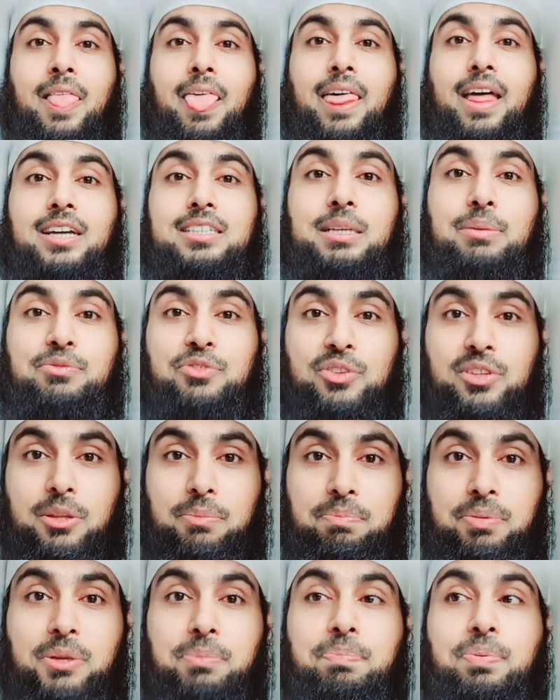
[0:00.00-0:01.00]
Except for the
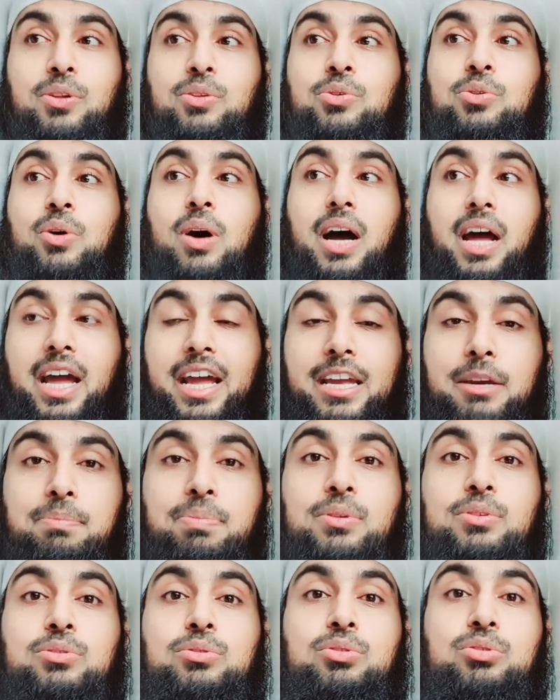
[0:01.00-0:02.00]
people who are
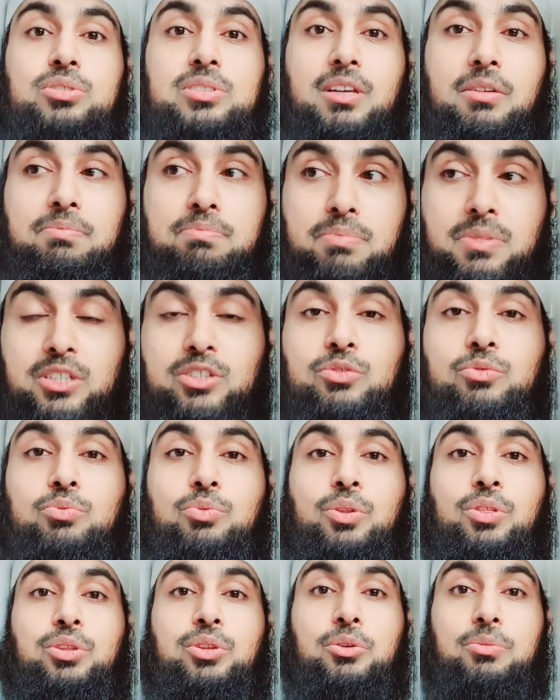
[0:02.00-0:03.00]
able to submit
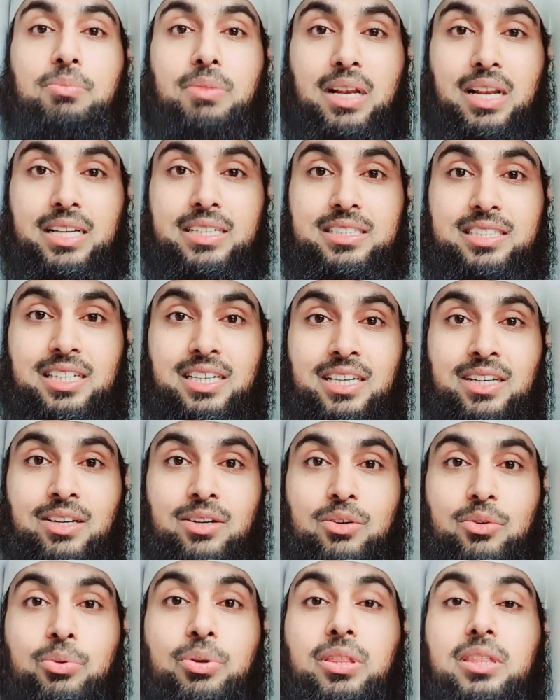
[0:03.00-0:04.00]
with humility,
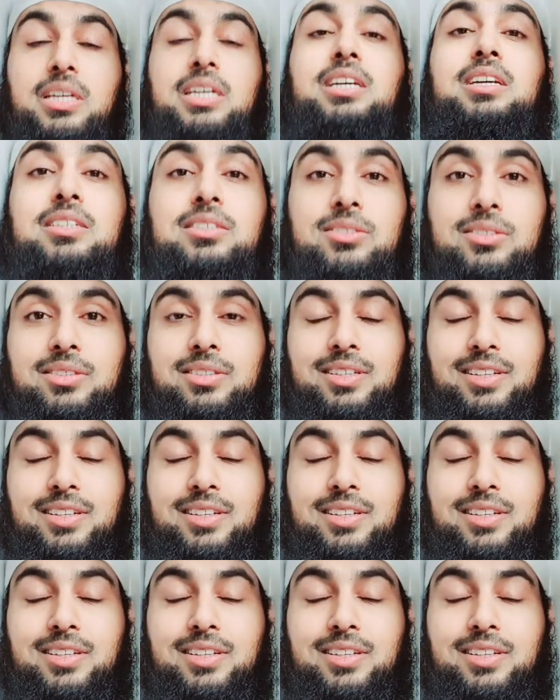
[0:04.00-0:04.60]
with ease.